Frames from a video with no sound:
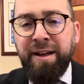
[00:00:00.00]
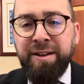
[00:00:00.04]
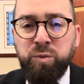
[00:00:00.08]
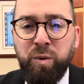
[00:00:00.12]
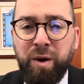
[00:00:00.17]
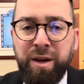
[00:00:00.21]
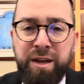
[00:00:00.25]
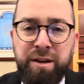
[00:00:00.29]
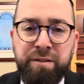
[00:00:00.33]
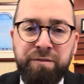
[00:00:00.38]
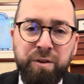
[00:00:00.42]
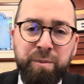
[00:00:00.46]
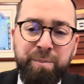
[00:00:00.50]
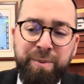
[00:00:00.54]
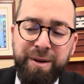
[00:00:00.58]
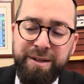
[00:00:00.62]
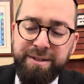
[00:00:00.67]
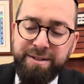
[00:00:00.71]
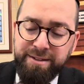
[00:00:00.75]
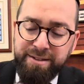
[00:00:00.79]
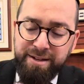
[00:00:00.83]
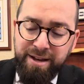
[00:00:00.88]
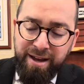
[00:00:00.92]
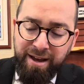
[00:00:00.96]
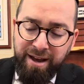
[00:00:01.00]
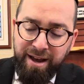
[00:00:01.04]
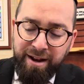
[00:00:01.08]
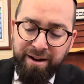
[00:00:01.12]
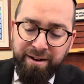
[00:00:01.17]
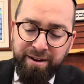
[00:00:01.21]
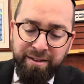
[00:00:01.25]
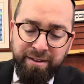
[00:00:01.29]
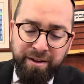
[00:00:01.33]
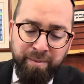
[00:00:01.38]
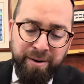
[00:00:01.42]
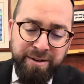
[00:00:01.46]
why he forbids it.
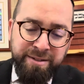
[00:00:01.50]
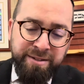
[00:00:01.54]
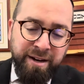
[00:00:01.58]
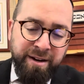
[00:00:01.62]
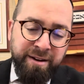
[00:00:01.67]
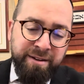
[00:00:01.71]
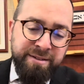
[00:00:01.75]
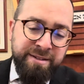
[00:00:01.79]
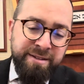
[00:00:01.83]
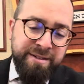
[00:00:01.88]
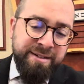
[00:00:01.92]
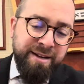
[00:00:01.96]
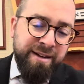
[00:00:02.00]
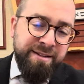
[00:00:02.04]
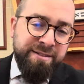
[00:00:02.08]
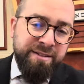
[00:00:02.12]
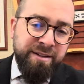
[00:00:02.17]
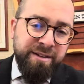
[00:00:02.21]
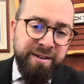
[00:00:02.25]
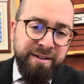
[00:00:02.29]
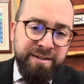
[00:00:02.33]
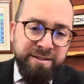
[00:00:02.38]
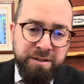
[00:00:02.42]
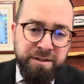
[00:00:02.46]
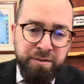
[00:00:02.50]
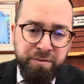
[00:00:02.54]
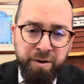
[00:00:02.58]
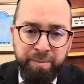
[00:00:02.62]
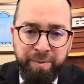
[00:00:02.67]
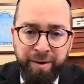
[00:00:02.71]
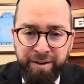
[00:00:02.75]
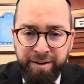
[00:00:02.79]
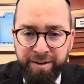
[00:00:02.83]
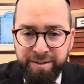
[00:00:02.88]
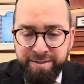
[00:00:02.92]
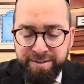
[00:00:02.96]
And the Gemara is going to discuss these different
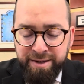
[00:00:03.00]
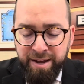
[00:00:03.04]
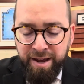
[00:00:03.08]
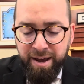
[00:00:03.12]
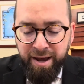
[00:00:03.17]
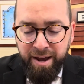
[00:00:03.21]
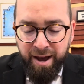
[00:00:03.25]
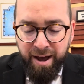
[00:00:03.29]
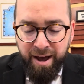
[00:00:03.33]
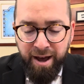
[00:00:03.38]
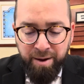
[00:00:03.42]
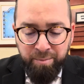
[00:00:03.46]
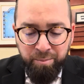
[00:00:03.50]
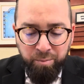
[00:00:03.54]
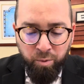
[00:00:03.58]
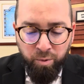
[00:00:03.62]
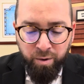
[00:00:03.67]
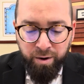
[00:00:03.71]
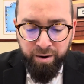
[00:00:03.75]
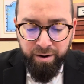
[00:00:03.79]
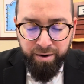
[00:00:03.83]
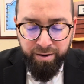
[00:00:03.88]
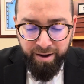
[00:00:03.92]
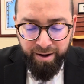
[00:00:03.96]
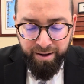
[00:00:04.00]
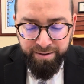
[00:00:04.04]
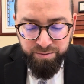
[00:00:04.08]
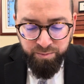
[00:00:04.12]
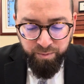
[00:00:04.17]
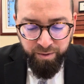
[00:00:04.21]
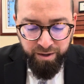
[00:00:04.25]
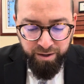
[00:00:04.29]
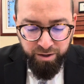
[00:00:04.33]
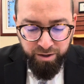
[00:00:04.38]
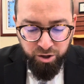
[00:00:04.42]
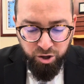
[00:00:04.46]
opinions more as
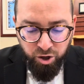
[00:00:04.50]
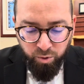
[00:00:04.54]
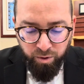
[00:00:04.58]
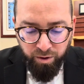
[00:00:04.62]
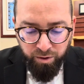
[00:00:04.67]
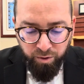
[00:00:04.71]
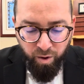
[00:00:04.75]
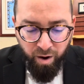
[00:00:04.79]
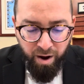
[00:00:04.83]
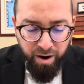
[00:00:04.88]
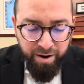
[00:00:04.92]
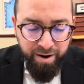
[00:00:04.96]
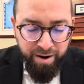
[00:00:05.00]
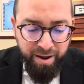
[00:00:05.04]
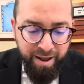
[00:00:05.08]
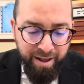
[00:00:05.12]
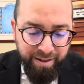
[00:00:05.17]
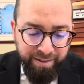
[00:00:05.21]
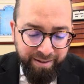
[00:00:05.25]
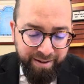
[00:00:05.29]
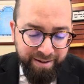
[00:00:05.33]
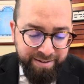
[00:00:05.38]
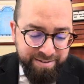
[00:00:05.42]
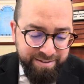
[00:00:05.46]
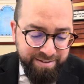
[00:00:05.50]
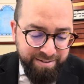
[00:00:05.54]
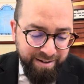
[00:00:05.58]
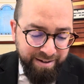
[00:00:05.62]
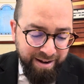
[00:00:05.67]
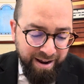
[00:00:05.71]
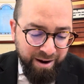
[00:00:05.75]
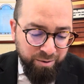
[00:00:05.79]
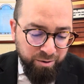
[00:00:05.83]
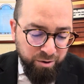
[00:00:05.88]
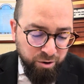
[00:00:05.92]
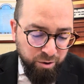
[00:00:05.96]
we go along. Let's
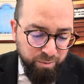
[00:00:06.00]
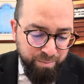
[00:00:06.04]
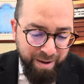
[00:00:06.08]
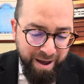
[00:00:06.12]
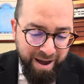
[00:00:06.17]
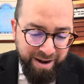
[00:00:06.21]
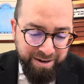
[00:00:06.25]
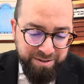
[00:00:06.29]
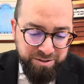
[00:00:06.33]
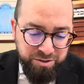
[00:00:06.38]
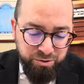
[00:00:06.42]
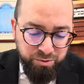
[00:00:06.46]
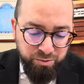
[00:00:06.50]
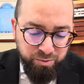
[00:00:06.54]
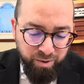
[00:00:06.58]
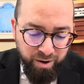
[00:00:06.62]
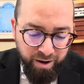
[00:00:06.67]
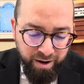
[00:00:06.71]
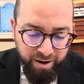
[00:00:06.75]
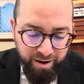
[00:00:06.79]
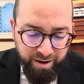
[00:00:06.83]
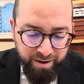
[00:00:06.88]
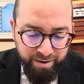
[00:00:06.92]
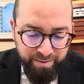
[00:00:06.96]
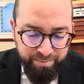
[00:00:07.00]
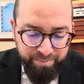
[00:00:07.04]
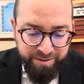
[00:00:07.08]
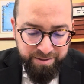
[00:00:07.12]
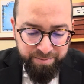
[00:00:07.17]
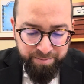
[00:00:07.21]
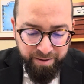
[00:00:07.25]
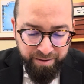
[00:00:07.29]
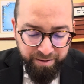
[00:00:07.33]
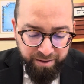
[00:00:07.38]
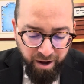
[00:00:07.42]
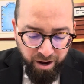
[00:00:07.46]
now go back to Michtam
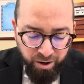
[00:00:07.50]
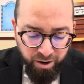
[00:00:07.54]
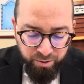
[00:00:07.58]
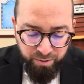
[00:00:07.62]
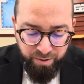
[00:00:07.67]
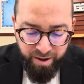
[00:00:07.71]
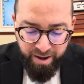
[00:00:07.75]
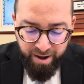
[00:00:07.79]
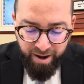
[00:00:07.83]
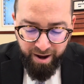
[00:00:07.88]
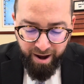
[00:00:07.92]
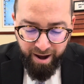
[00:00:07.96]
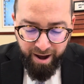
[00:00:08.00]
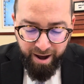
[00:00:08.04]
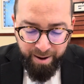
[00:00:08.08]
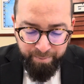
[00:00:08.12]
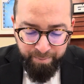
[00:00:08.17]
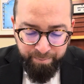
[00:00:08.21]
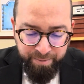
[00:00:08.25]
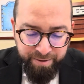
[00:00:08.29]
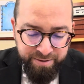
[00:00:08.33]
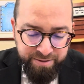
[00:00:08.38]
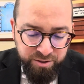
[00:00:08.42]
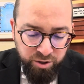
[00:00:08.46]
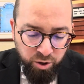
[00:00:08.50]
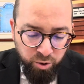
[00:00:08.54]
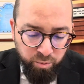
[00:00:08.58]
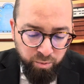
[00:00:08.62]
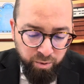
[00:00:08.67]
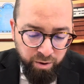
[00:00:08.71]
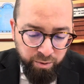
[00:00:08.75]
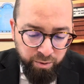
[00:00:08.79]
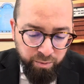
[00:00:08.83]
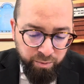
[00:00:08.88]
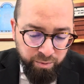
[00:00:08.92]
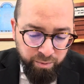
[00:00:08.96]
Eliyahu. So
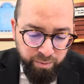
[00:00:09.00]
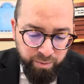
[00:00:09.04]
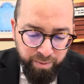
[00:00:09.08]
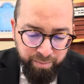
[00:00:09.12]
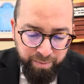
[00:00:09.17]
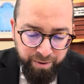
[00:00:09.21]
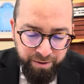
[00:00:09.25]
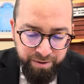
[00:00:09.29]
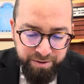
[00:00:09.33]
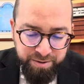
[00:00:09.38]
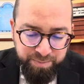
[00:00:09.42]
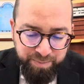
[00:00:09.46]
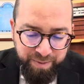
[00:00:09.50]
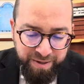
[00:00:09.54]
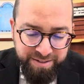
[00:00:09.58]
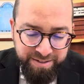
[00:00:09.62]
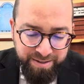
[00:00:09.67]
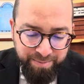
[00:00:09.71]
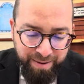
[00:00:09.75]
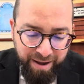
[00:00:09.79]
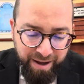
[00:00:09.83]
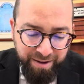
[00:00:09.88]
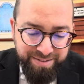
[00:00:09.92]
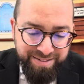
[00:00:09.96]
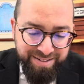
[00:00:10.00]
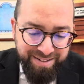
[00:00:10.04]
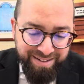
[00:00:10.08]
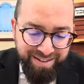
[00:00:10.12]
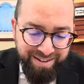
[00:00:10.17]
we're in the middle of this piece about